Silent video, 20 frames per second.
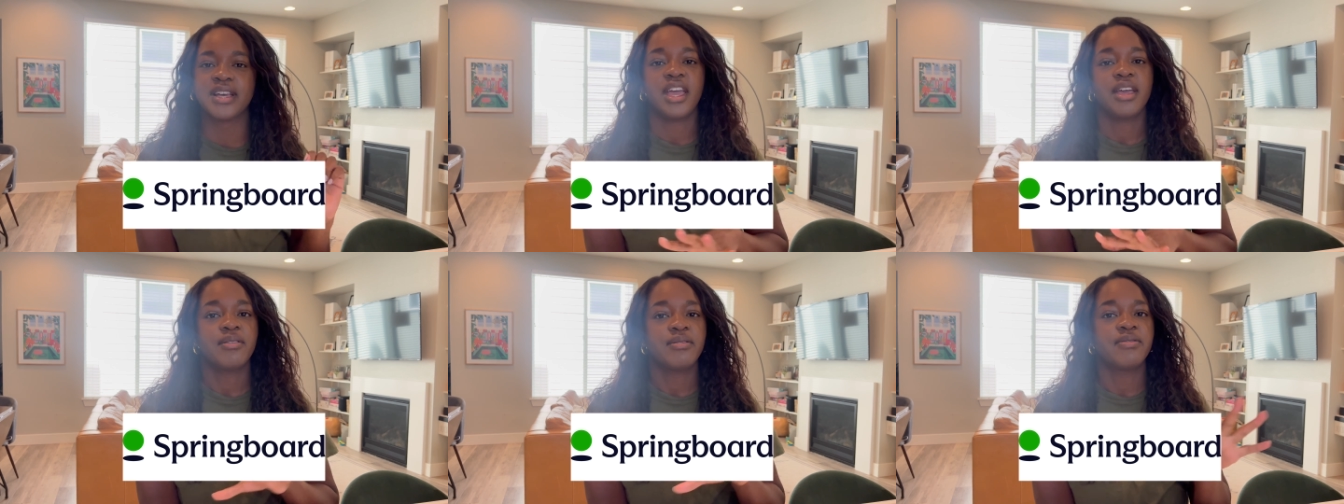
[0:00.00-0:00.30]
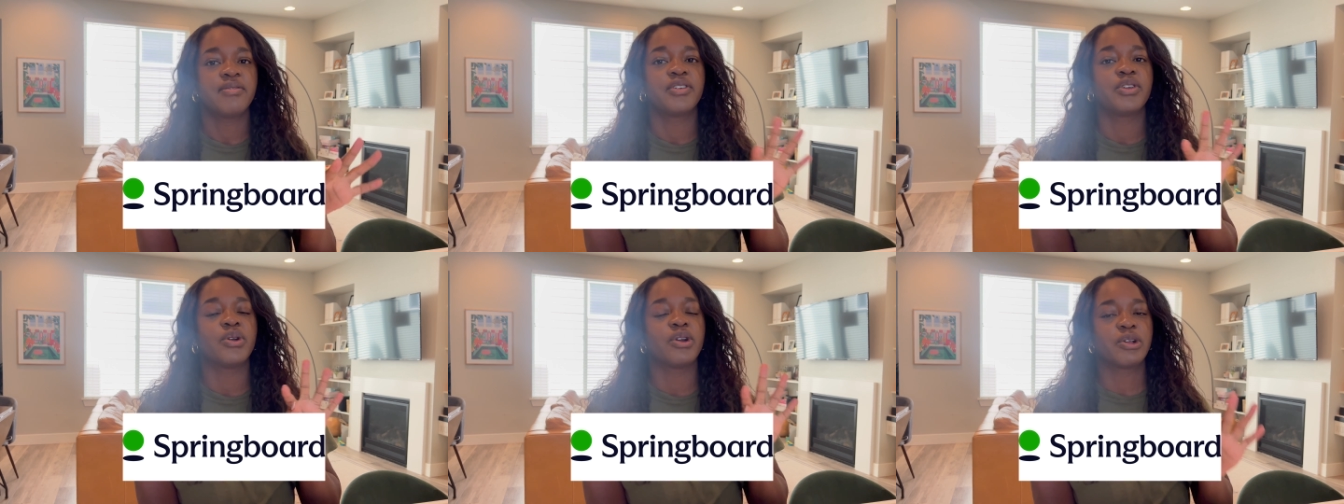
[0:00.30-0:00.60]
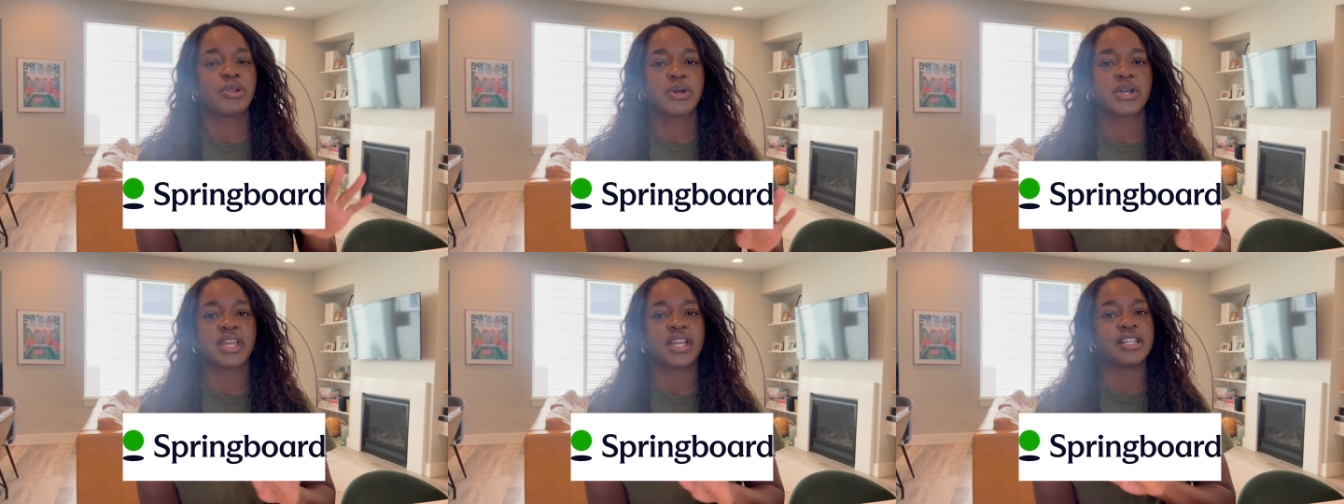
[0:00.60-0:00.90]
If you're
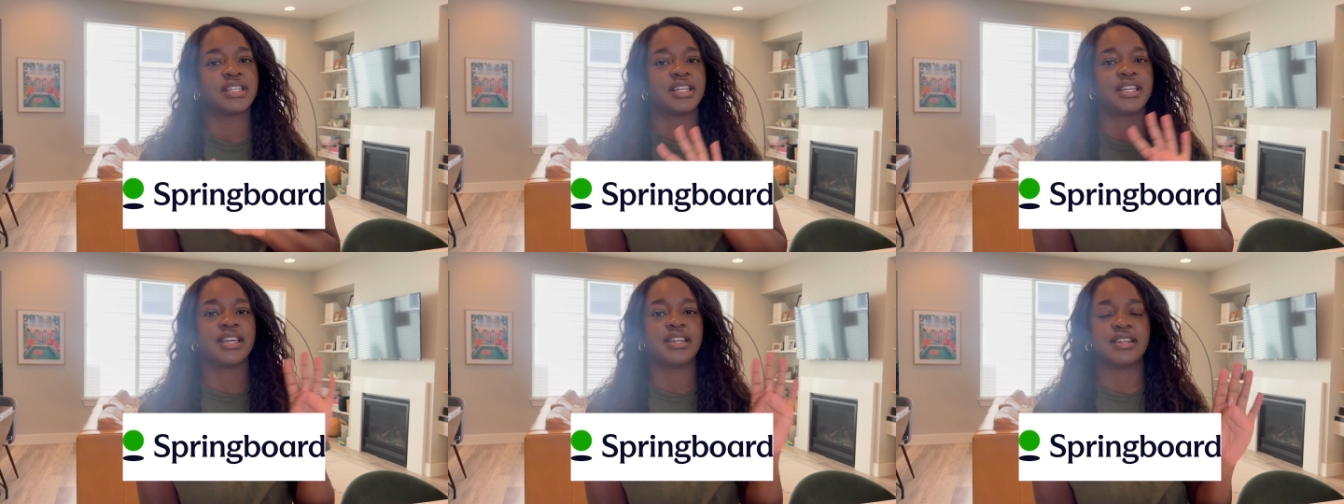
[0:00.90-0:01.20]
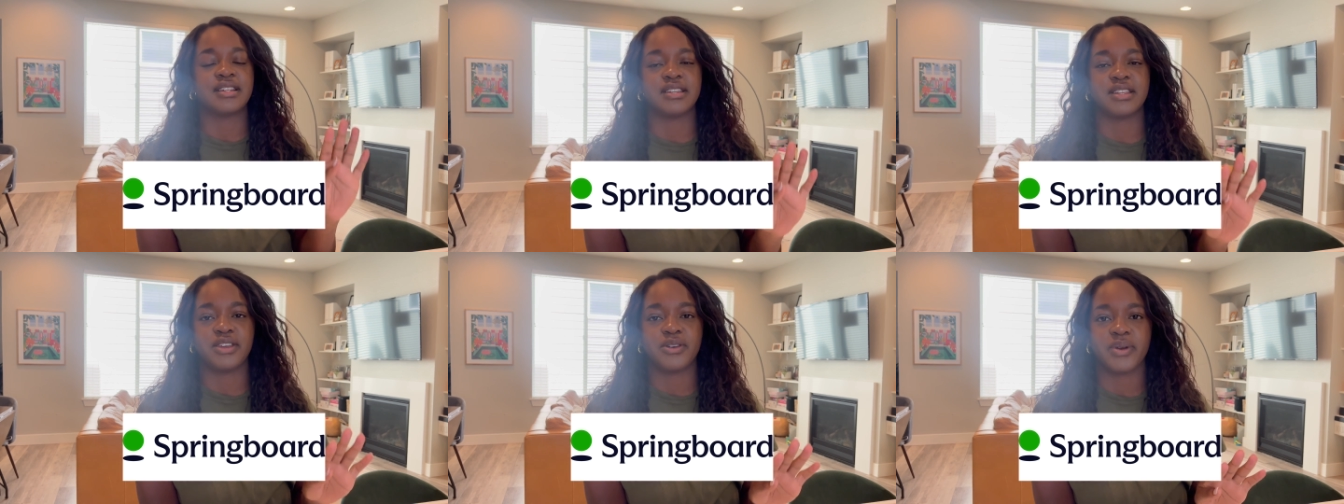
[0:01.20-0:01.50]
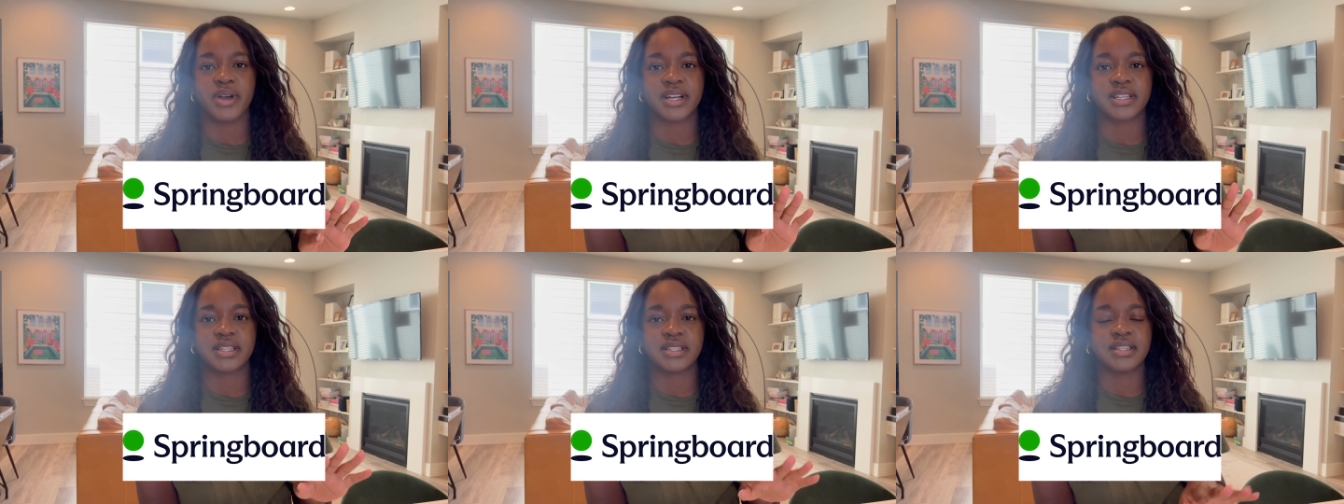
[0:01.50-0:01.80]
looking to get into U
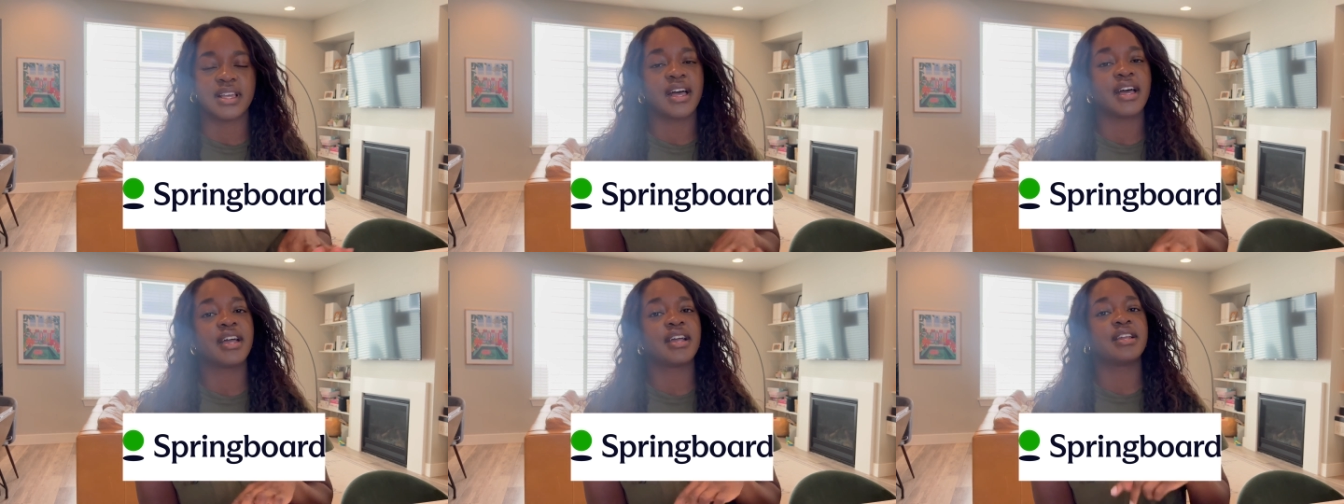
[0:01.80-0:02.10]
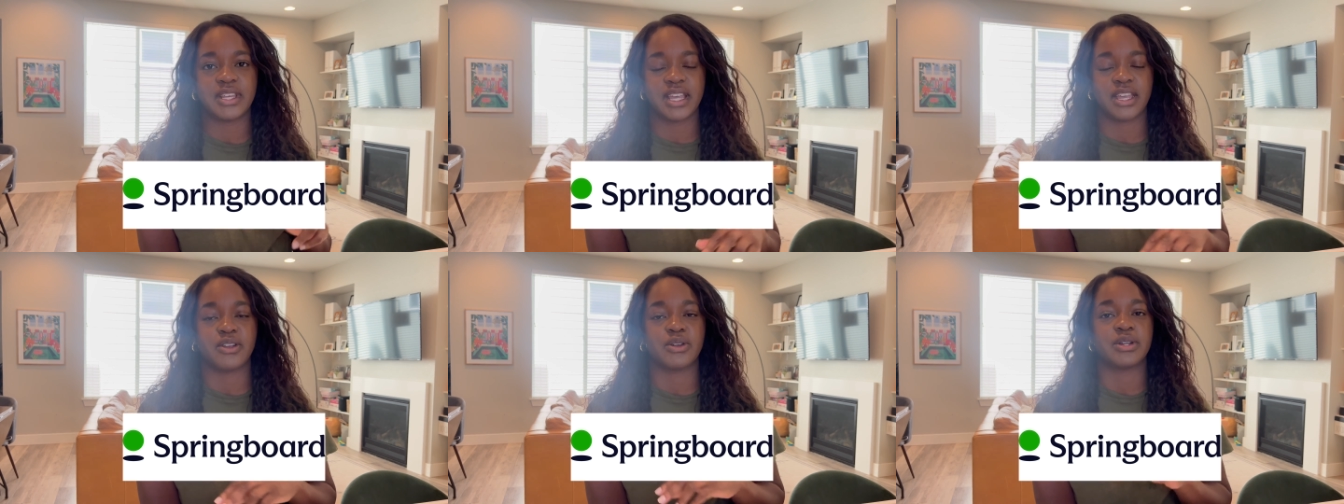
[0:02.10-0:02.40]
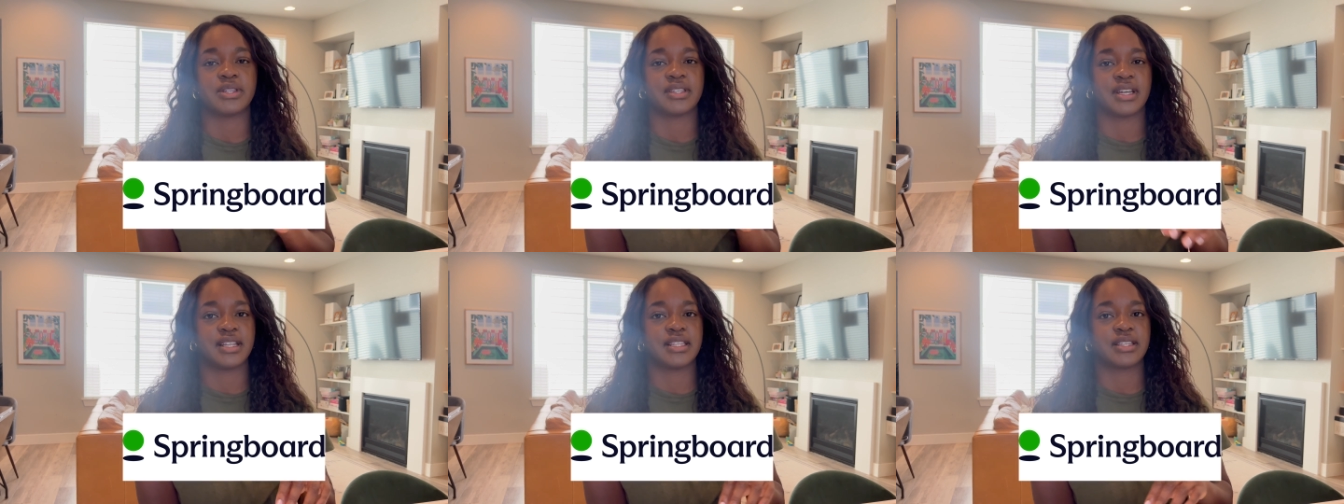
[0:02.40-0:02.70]
X design, take your
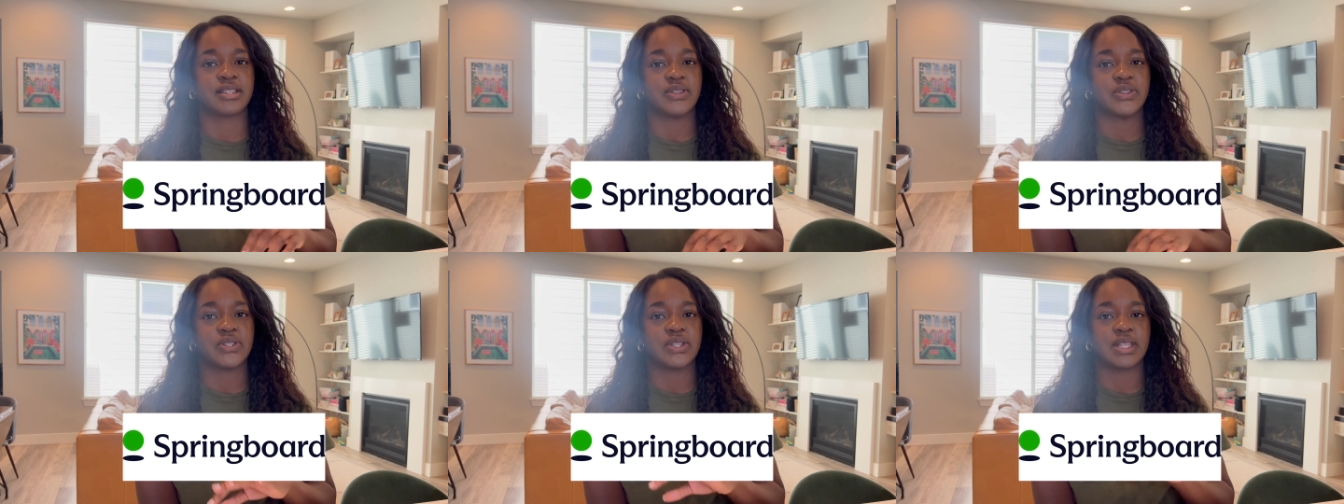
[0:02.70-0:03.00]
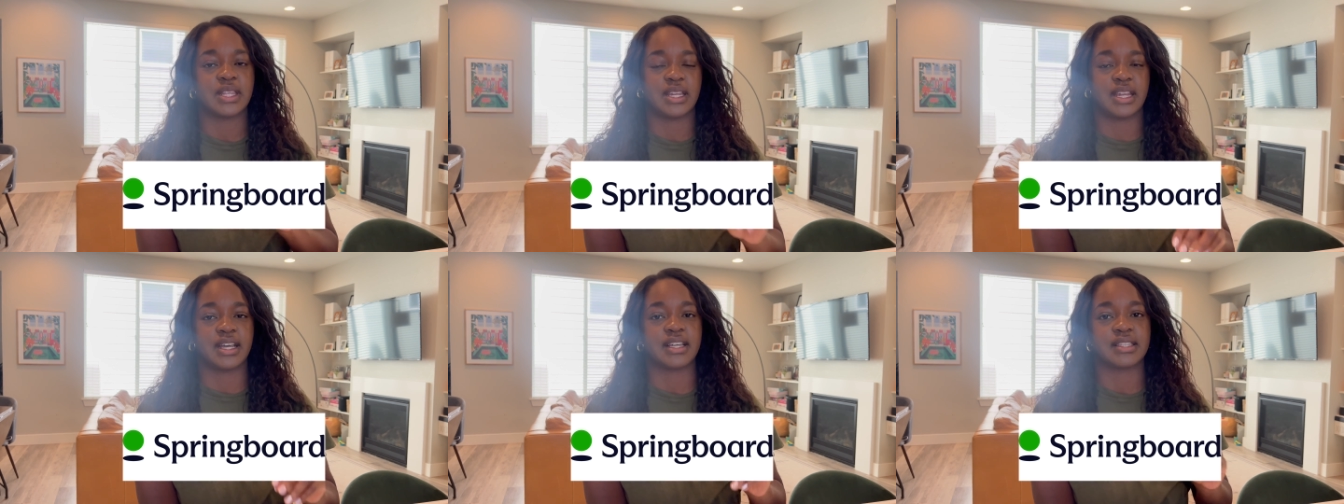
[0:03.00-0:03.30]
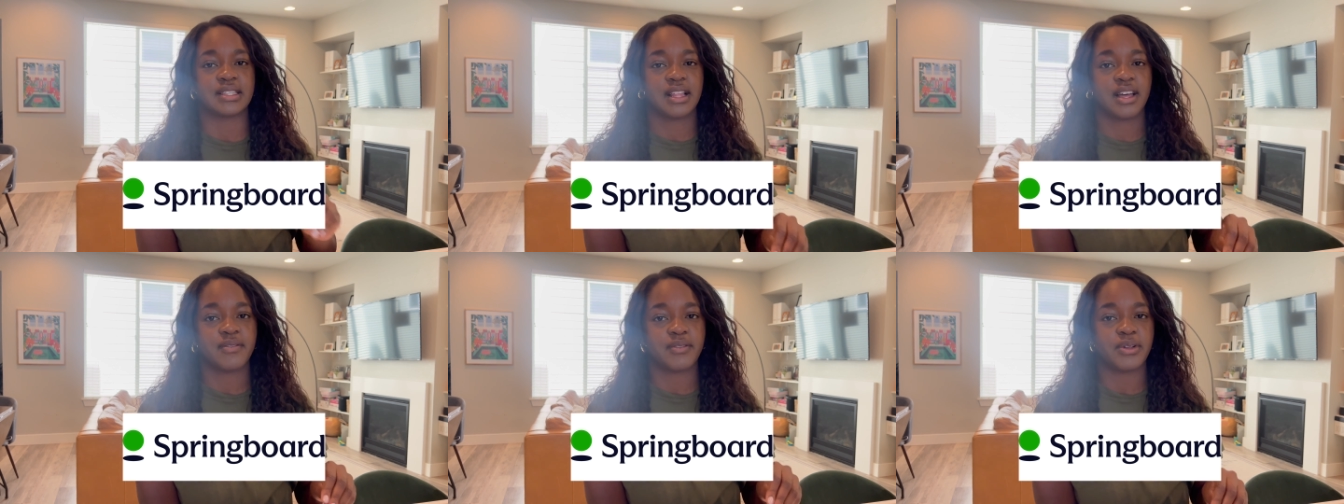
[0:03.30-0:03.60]
design skills to the
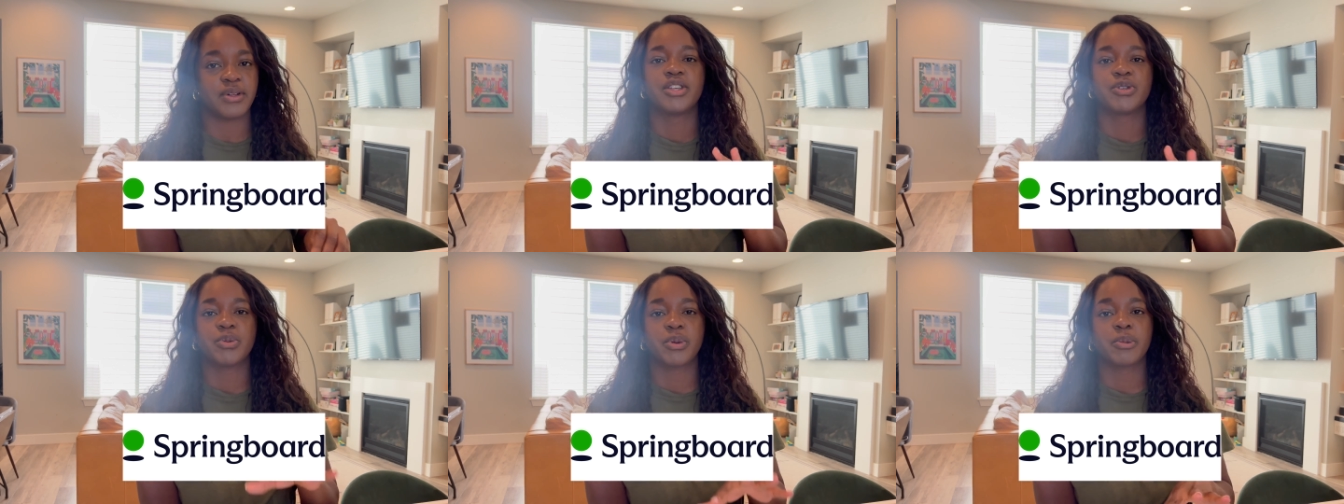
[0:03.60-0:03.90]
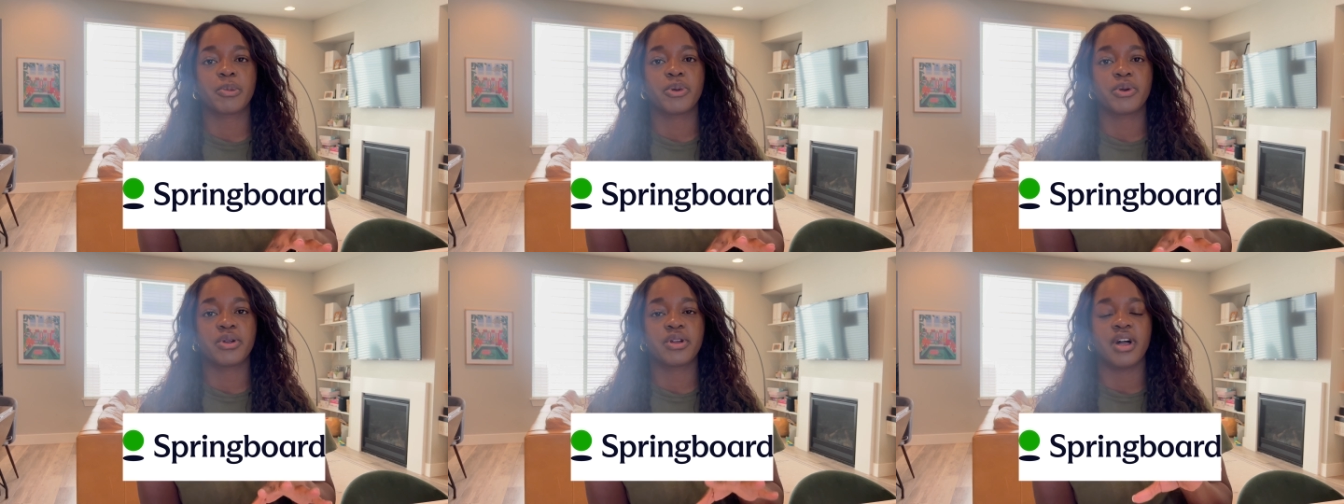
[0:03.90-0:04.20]
next level, Springboard